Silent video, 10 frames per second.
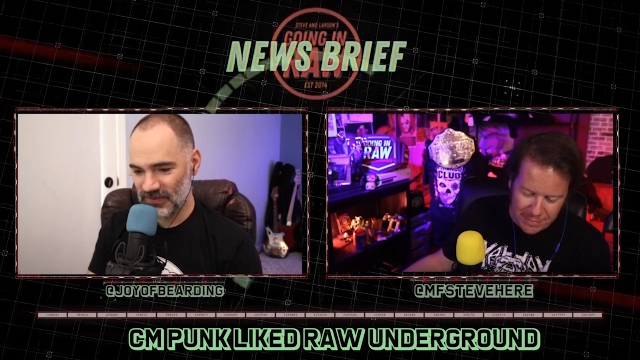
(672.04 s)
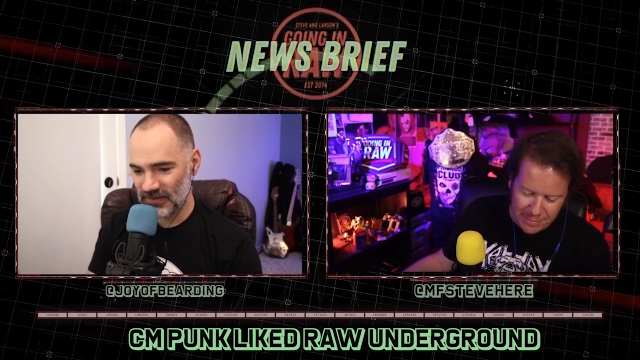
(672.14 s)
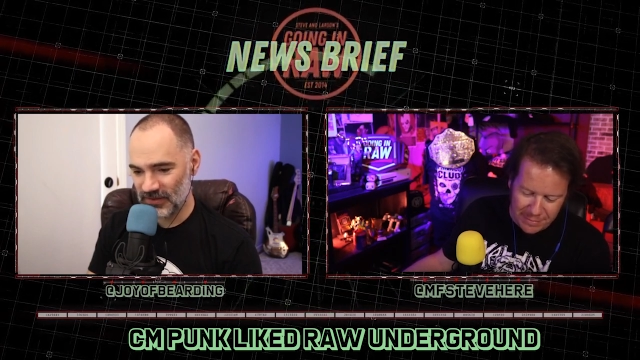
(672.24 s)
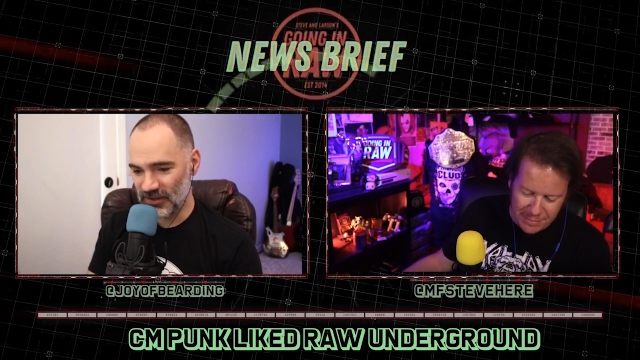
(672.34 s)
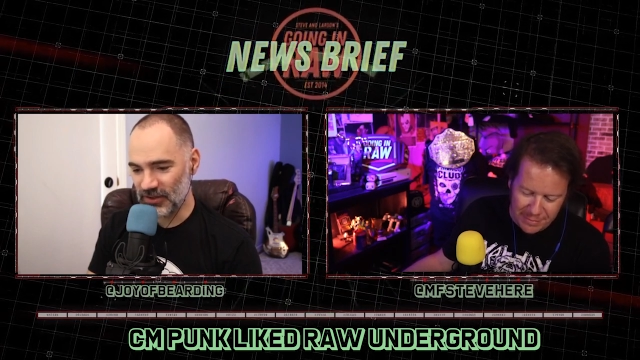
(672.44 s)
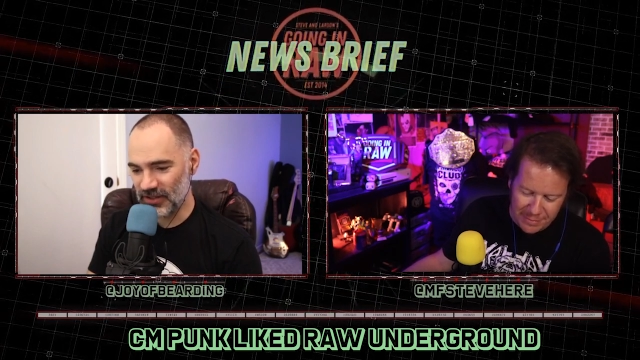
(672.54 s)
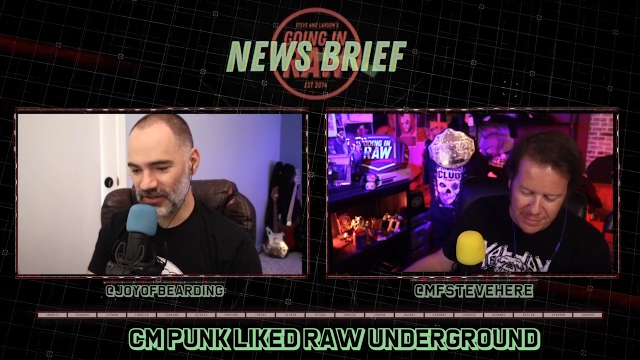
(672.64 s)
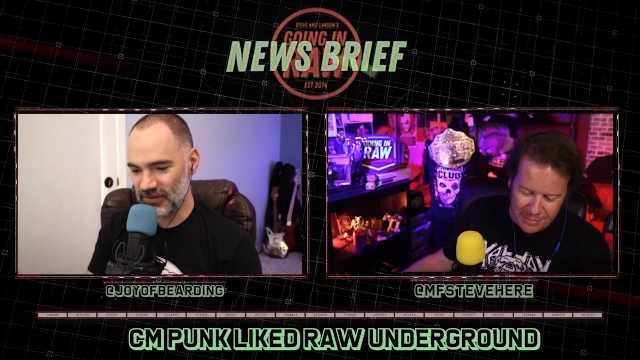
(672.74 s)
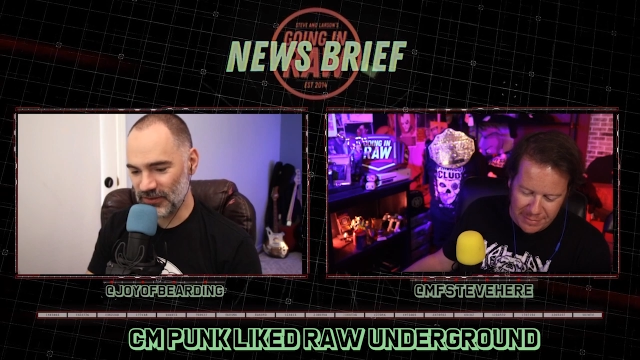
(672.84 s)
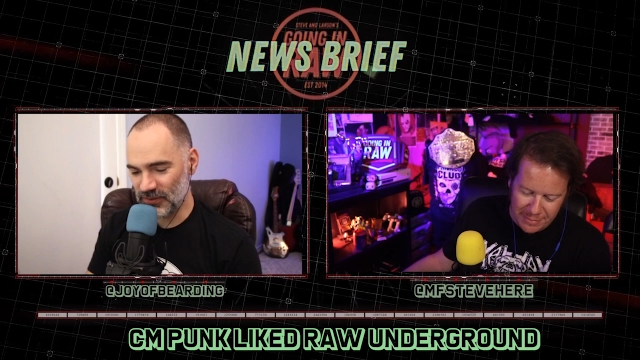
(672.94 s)
Speaker 1: Oh, he
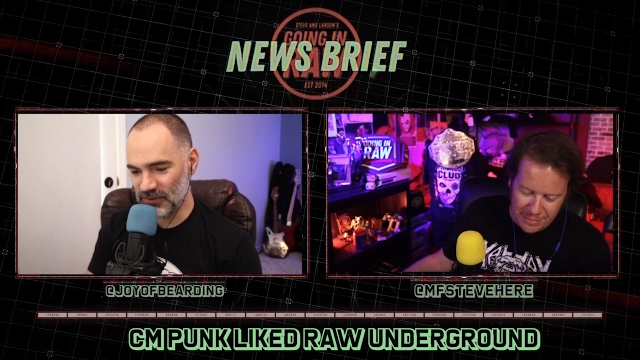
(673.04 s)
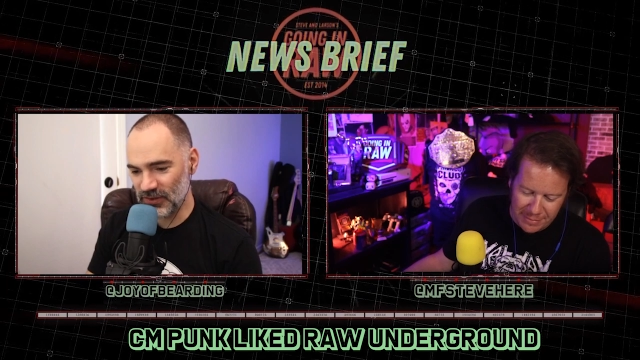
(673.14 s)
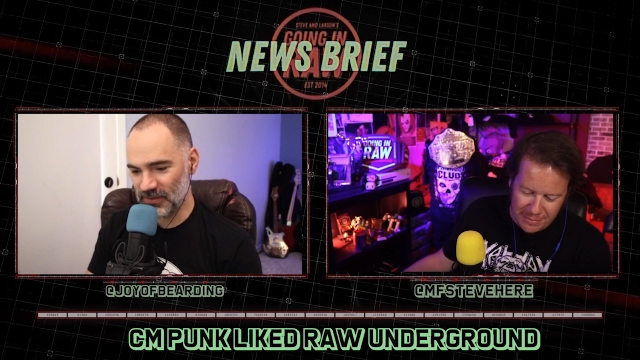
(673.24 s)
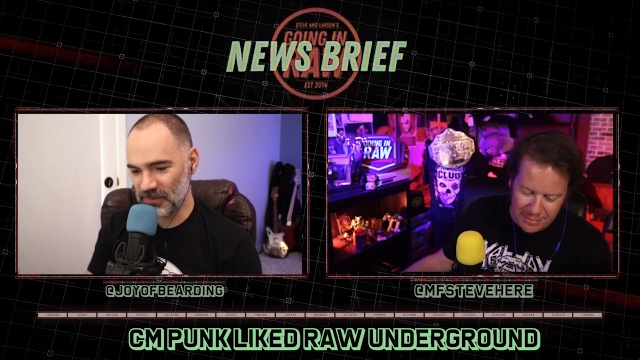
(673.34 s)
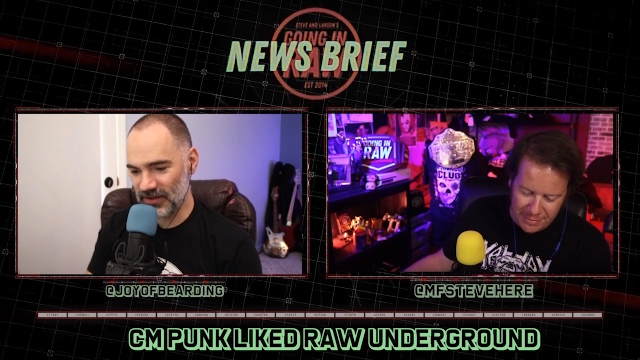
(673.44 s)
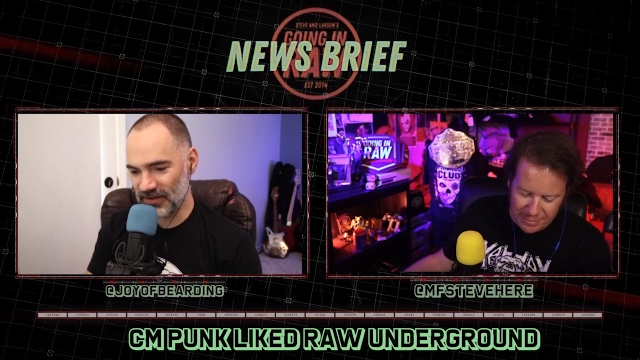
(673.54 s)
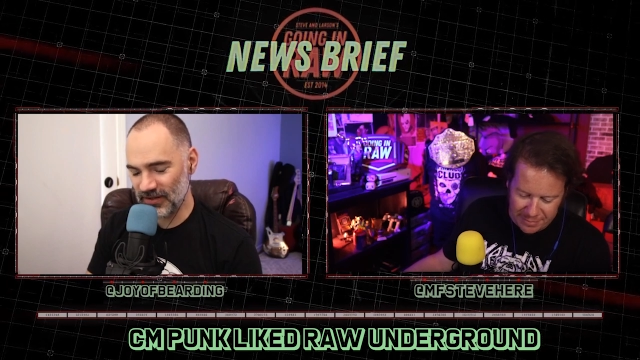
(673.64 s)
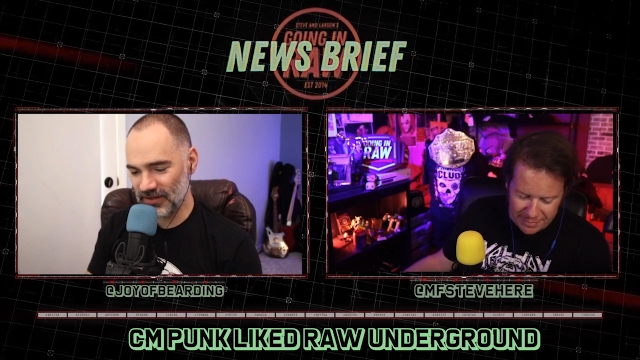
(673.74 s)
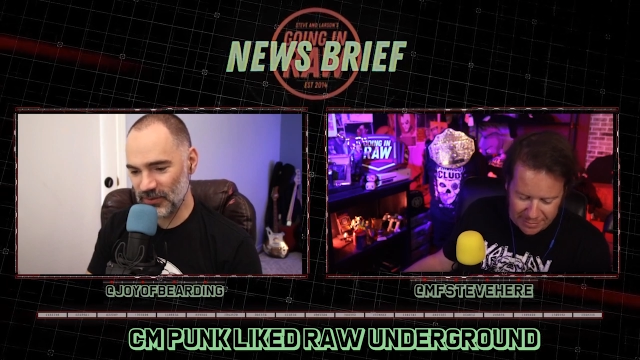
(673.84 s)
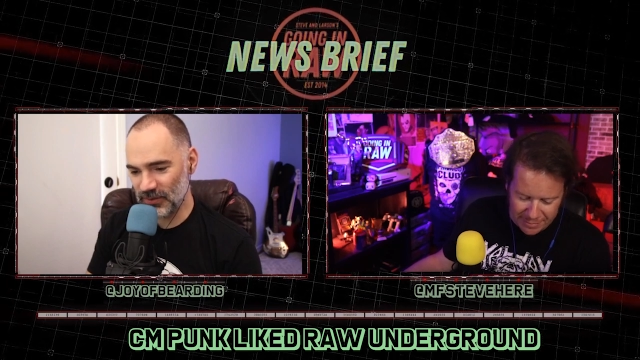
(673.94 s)
also joked about
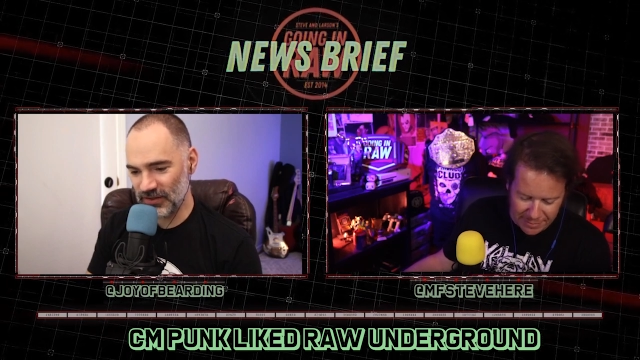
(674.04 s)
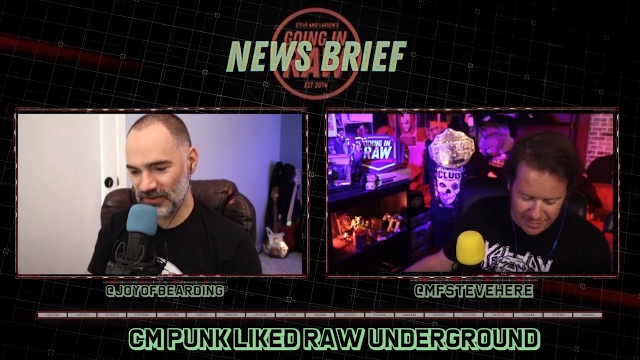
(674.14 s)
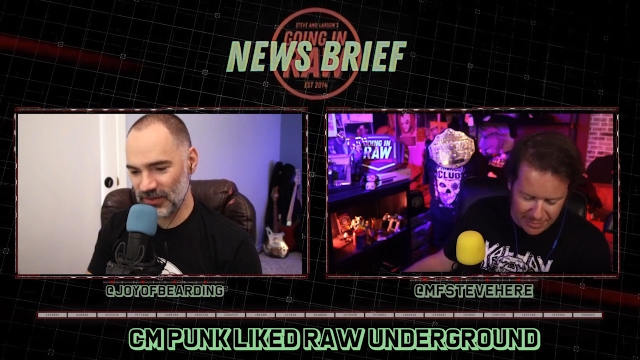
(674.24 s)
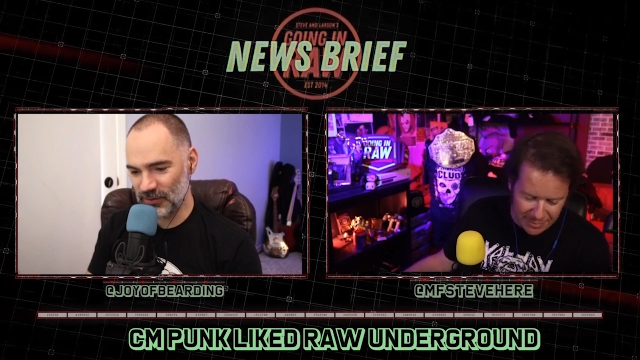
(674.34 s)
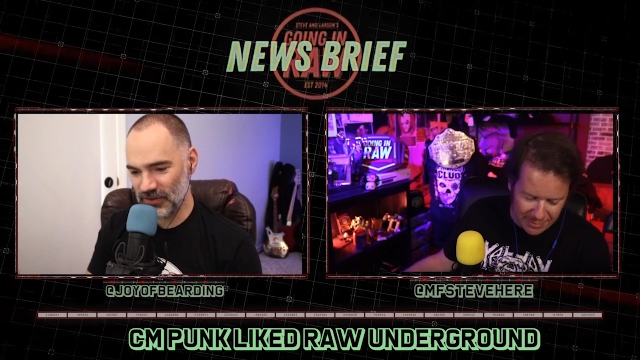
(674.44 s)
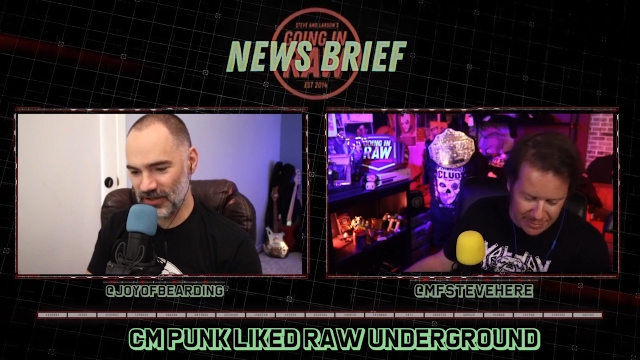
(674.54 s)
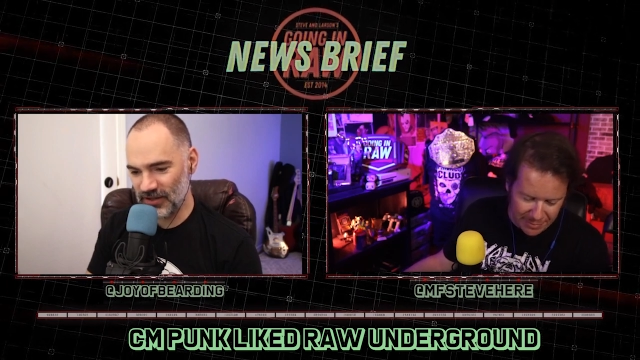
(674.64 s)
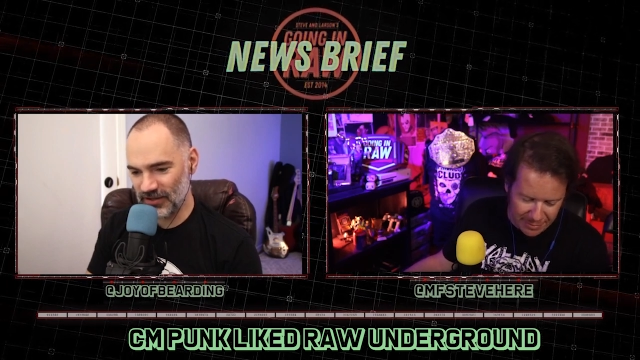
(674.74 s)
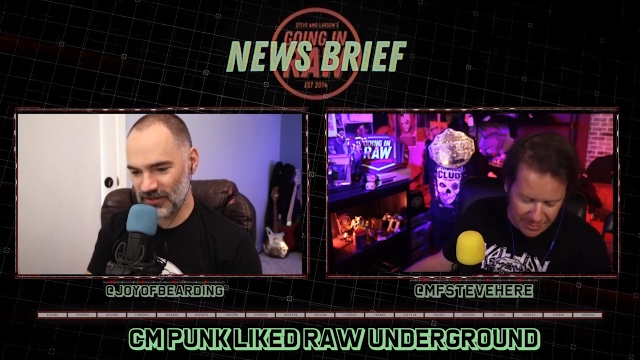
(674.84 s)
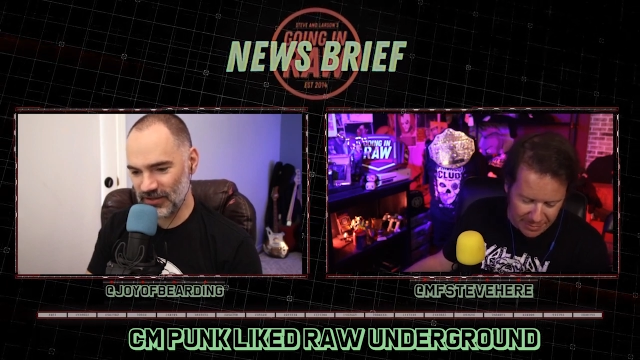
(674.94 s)
uh, he wanted to see Renee Young